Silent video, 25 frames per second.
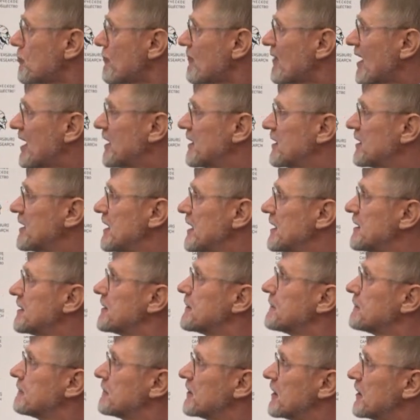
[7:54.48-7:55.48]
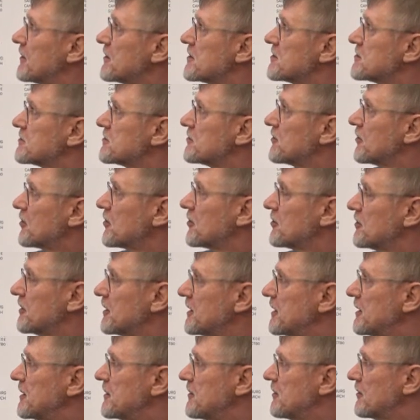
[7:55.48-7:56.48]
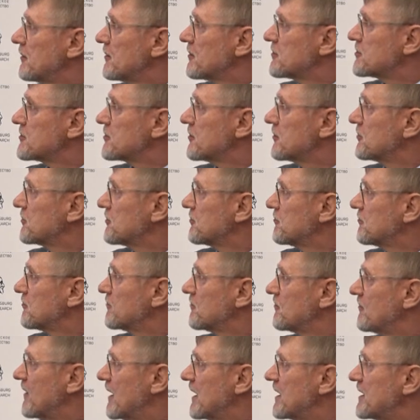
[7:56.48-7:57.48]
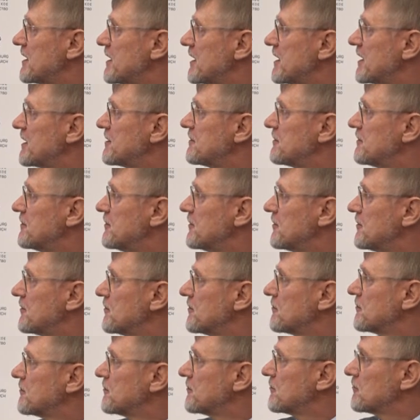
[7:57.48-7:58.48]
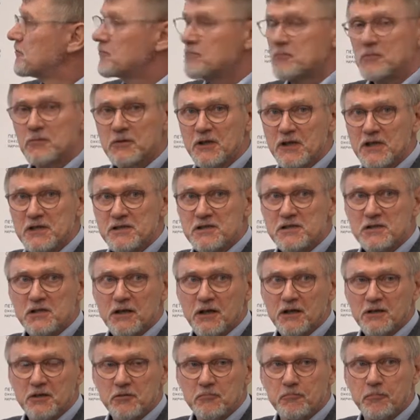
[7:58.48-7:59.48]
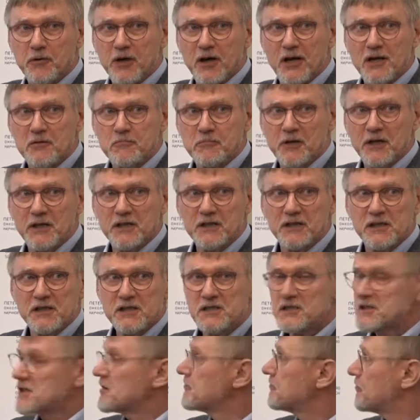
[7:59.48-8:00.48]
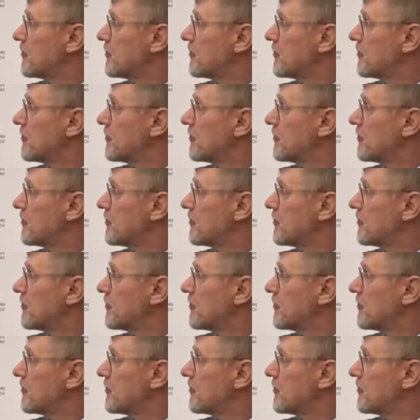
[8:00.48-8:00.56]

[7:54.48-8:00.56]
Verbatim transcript: And then there is sure need also to validate new tests, are the primary tests and